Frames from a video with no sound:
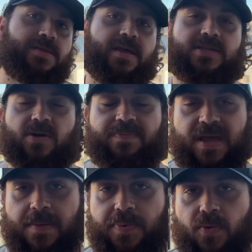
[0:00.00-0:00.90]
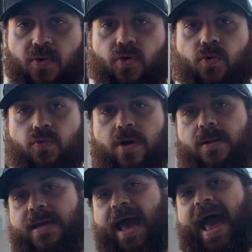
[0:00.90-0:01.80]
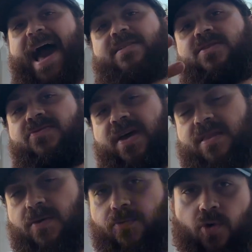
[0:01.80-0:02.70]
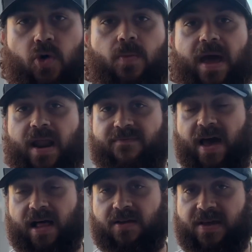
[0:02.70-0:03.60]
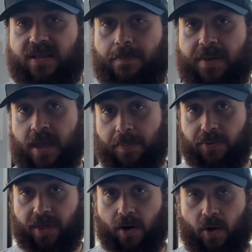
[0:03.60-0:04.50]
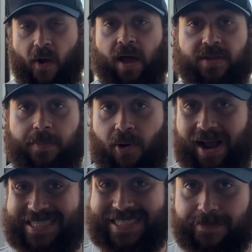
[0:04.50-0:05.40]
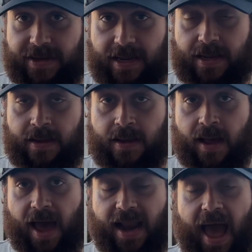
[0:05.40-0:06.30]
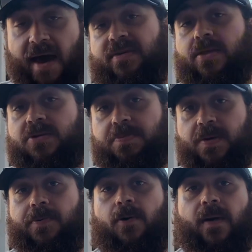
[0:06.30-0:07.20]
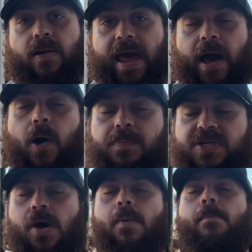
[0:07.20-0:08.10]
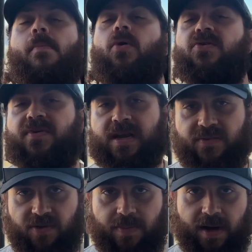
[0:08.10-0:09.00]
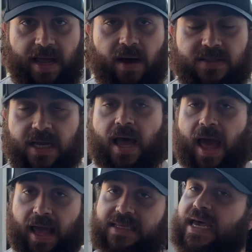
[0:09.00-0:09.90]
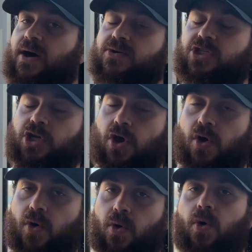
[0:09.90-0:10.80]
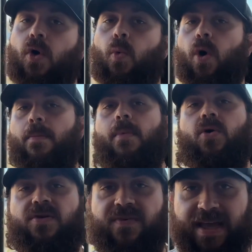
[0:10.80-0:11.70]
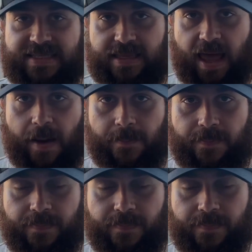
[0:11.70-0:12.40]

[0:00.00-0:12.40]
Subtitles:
These are people who really elevate the room and elevate the people that are around their proximity. And having those people around helps motivate everybody else and tells you what motivates them.